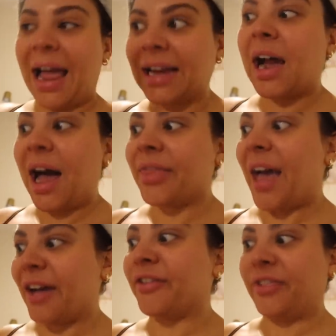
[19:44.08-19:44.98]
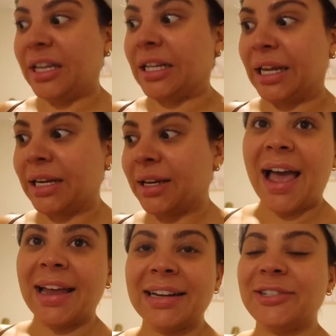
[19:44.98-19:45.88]
I got that feeling,
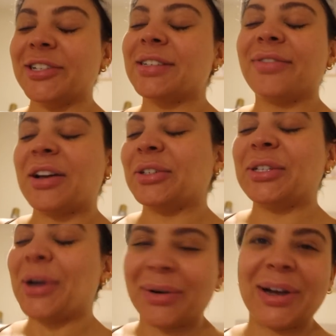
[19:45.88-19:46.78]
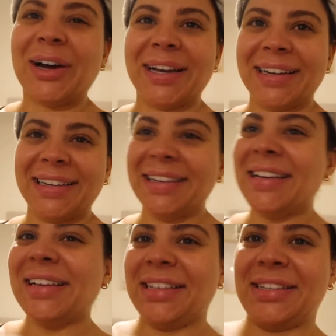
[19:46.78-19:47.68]
and it just felt so good
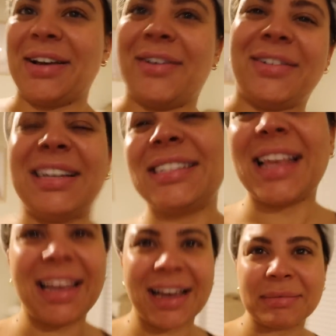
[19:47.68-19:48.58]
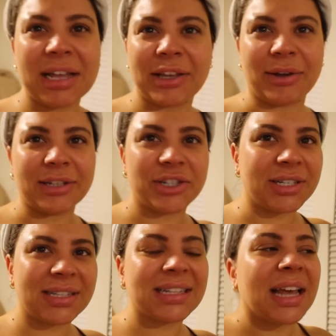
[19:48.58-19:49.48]
So it's like, I'm telling you,
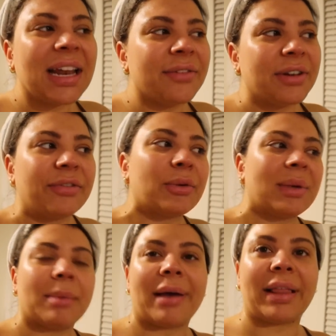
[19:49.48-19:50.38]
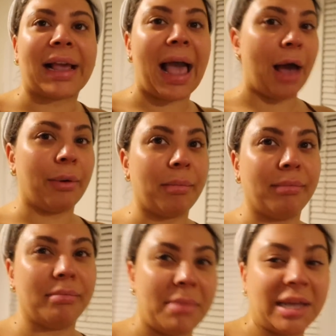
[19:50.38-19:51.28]
it's not even for me about like how it
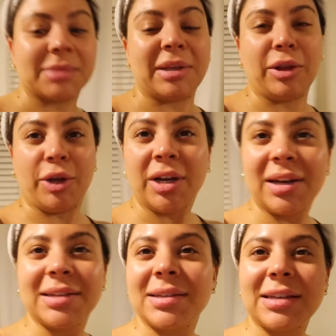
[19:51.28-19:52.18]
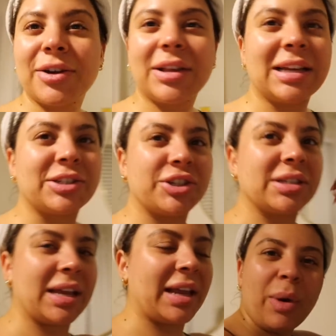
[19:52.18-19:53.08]
makes me look necessarily. It's
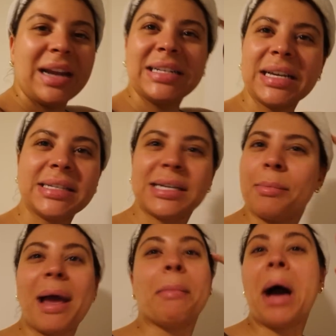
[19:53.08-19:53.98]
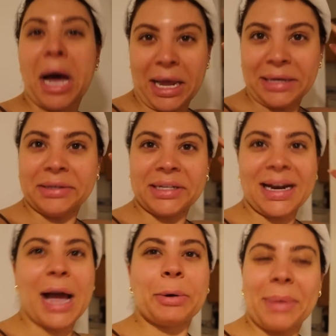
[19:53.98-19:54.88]
just what it does to my mind
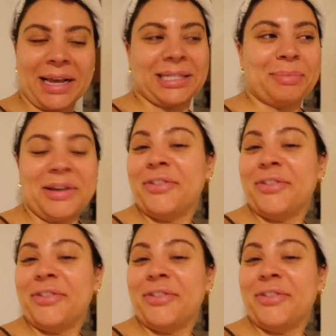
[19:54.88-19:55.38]
and how it makes me